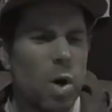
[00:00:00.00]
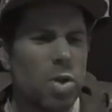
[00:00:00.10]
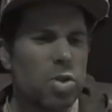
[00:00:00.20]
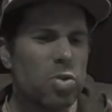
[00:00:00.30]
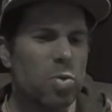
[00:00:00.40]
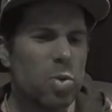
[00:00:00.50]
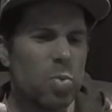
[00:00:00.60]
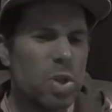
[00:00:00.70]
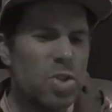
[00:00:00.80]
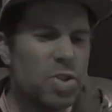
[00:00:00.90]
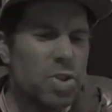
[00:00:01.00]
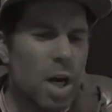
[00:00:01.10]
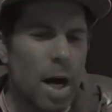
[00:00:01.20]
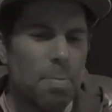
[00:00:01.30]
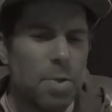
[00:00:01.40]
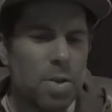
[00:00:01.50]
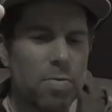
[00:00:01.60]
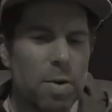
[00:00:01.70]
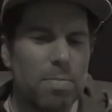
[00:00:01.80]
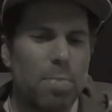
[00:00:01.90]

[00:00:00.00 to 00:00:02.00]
wanders through the woods up to the front